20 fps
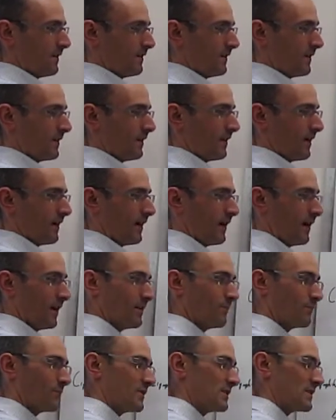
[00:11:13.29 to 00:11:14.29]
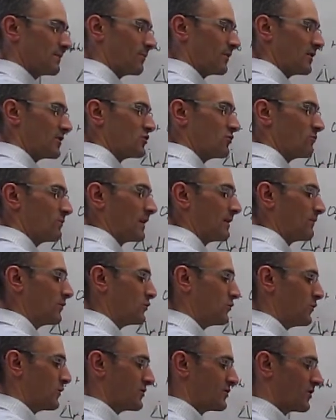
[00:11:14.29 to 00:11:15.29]
then uh, in principle I should be able
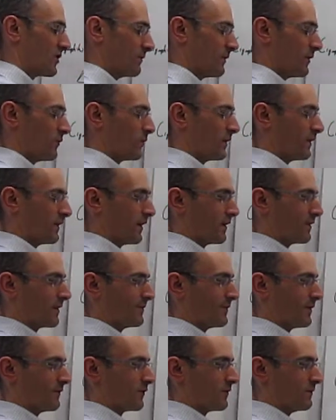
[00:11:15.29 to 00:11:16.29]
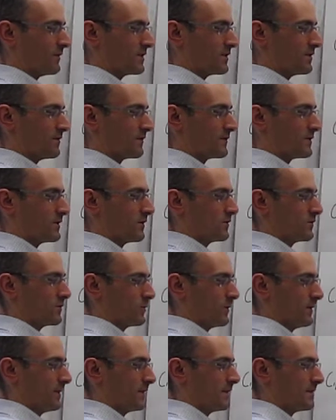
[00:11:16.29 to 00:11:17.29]
to determine what the enthalpy of formation of
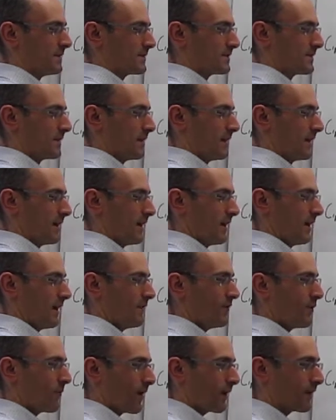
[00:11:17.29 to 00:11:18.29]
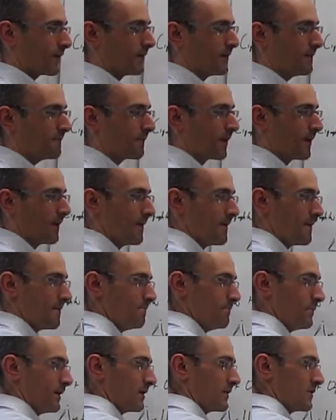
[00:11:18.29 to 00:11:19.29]
CO2 is uh, directly,
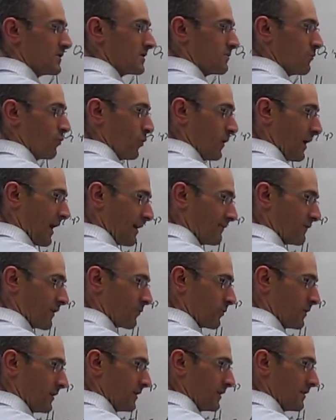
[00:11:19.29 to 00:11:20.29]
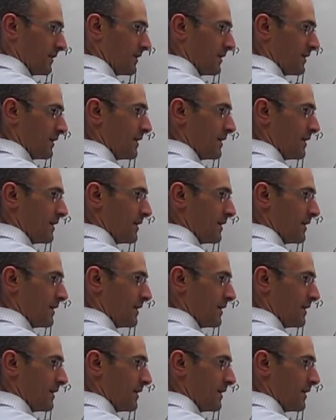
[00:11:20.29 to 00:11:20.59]
because we have agreed